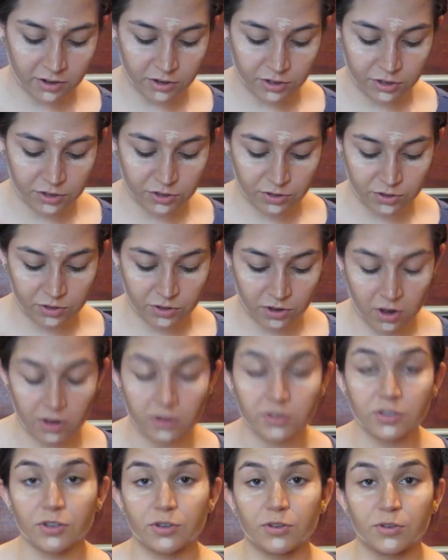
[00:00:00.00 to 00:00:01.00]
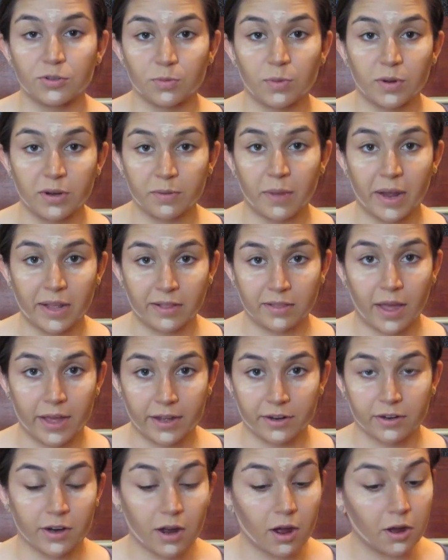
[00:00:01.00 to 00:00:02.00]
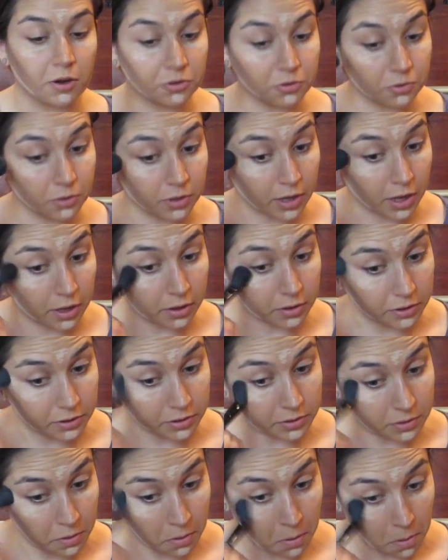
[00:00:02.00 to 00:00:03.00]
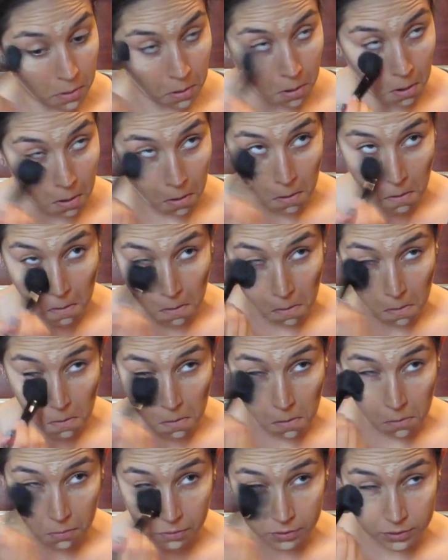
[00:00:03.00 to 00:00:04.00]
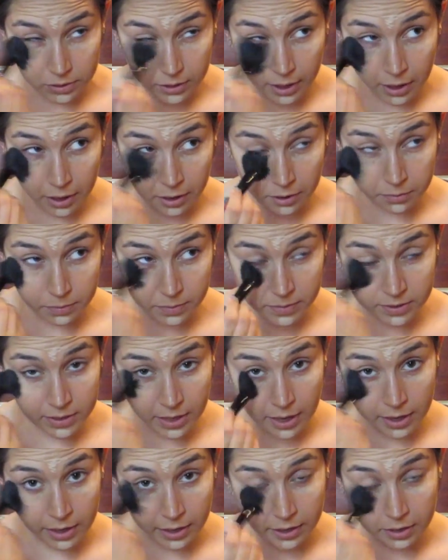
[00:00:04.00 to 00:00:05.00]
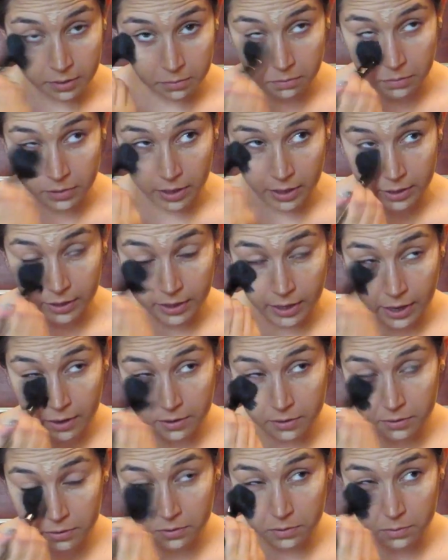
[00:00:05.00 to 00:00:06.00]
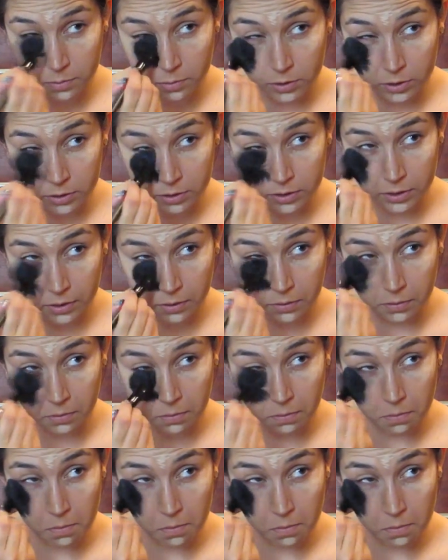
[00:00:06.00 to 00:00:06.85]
I'll also use one of my lighter contour colors to help set it and blend it out a little more too.